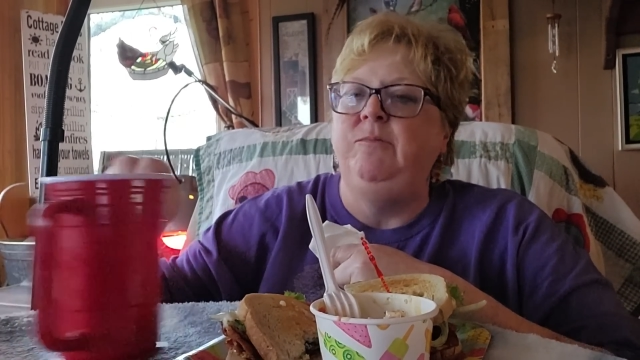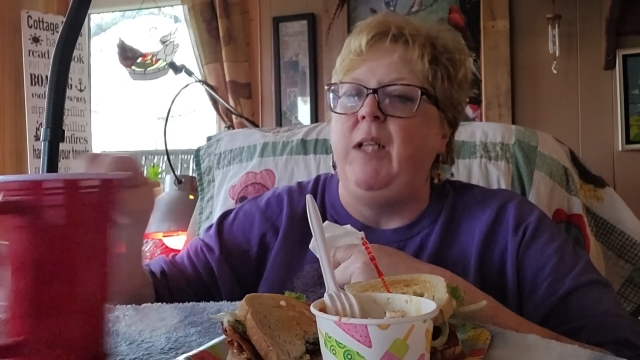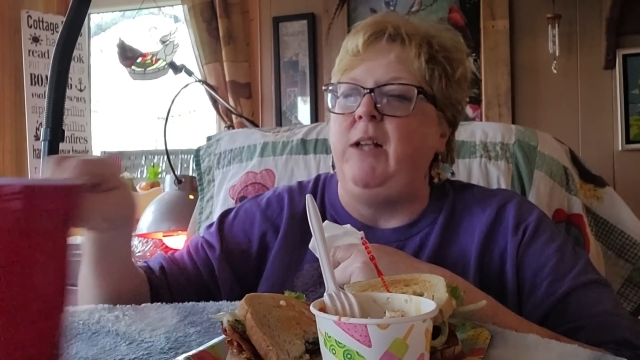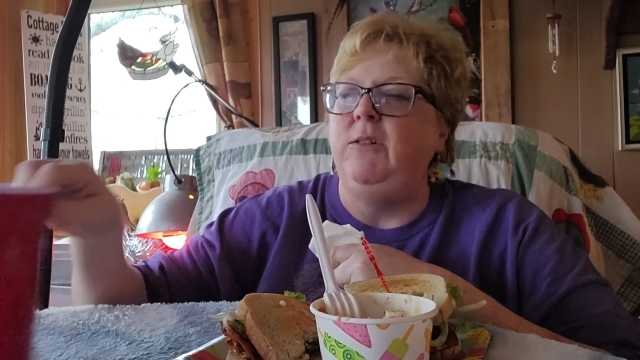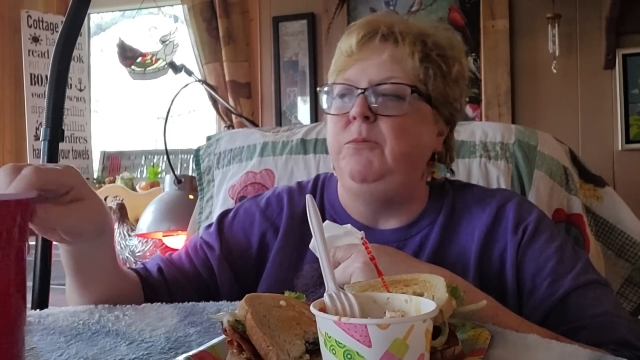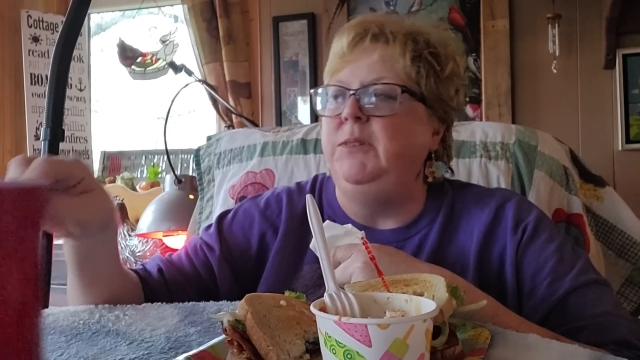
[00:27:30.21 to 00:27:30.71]

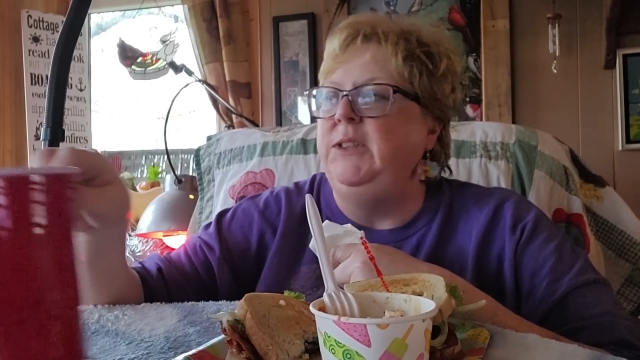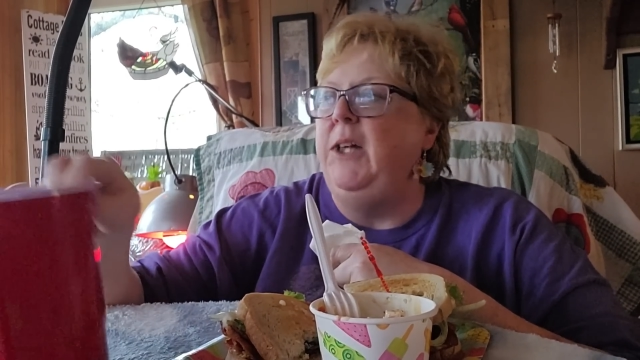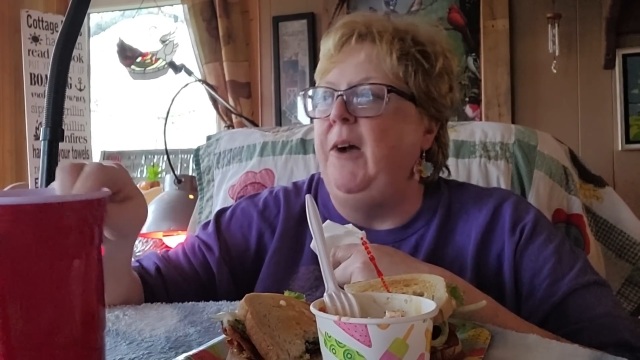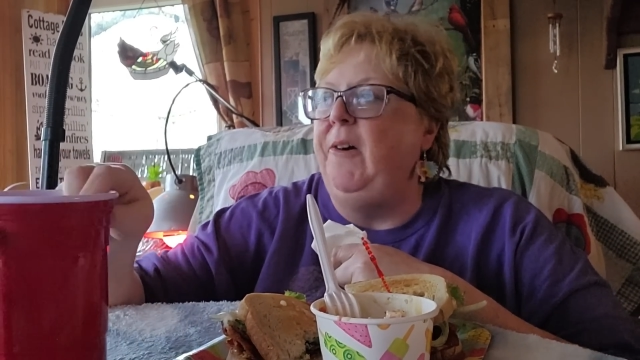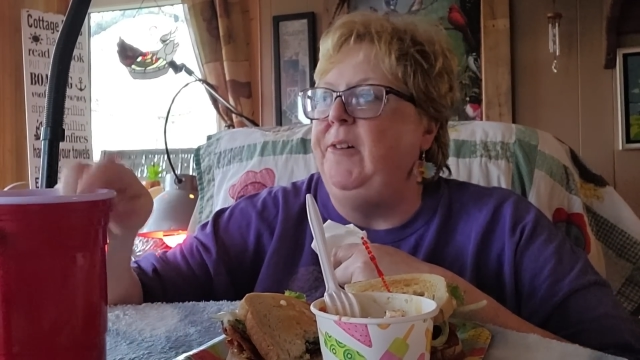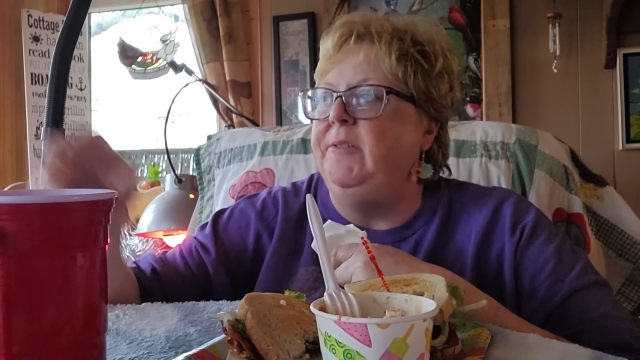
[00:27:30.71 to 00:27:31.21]
It's really
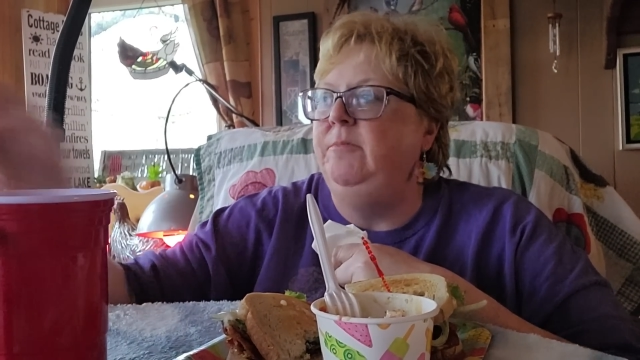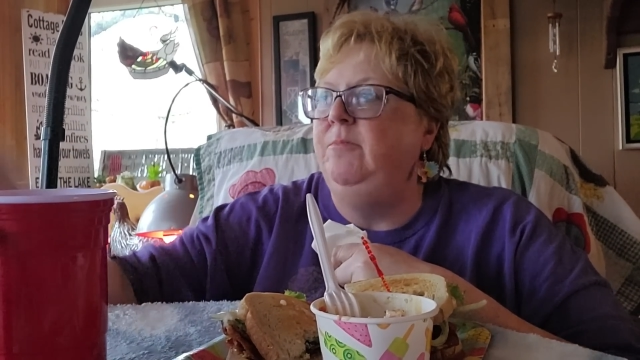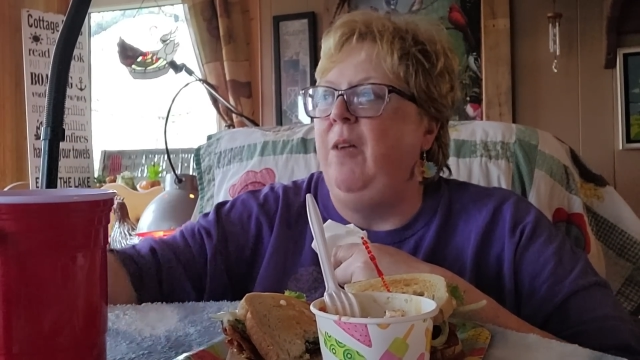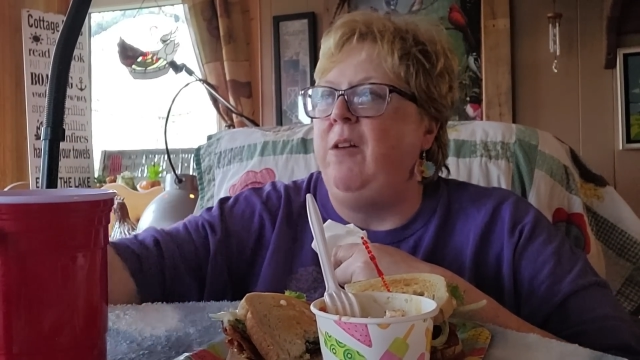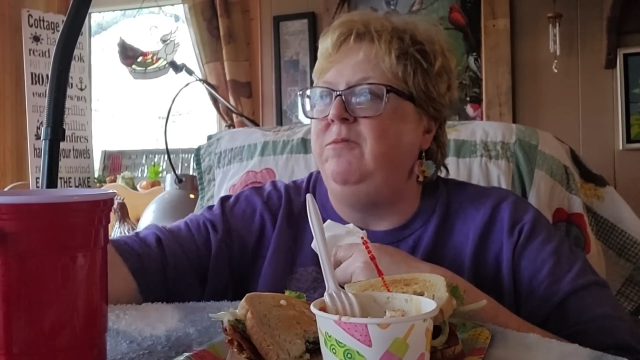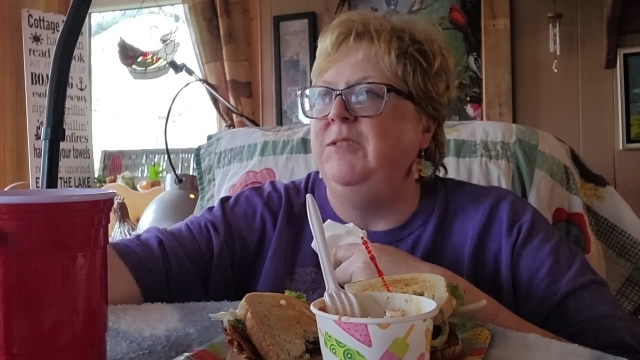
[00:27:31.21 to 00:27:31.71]
hard.
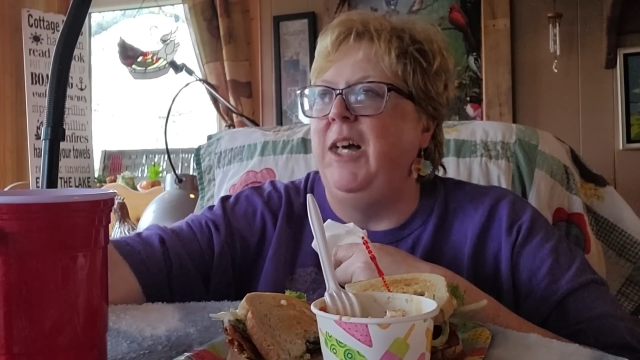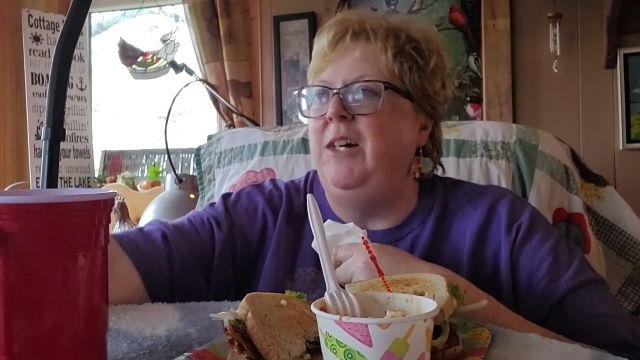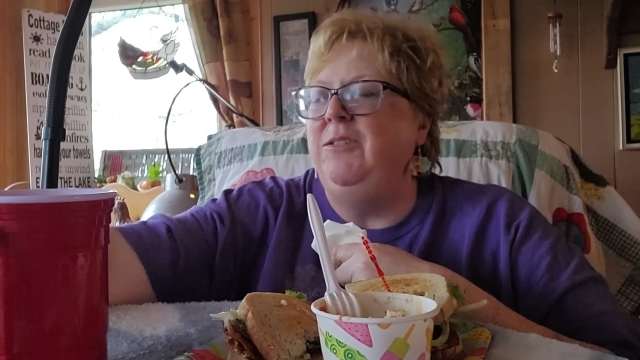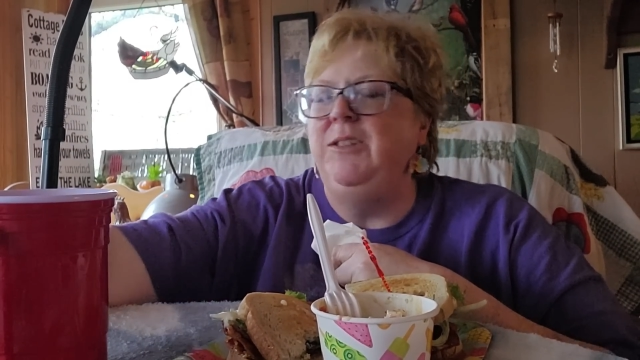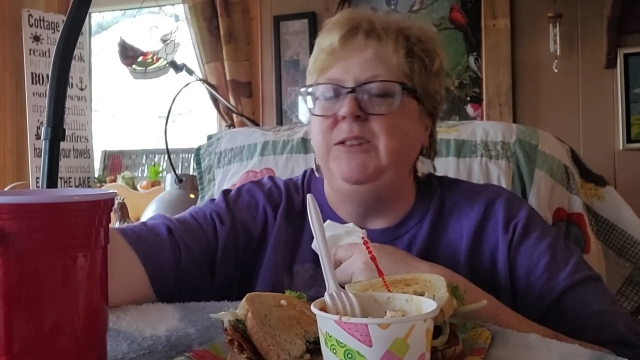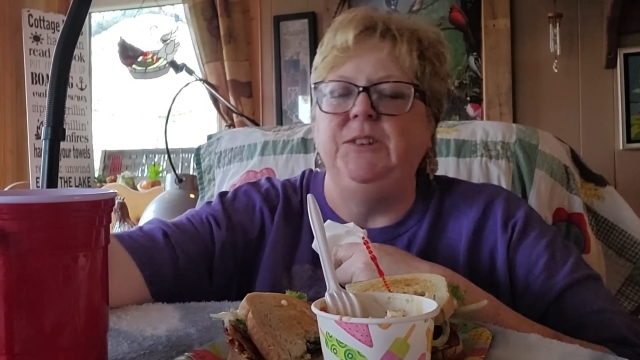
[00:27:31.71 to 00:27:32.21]
I don't think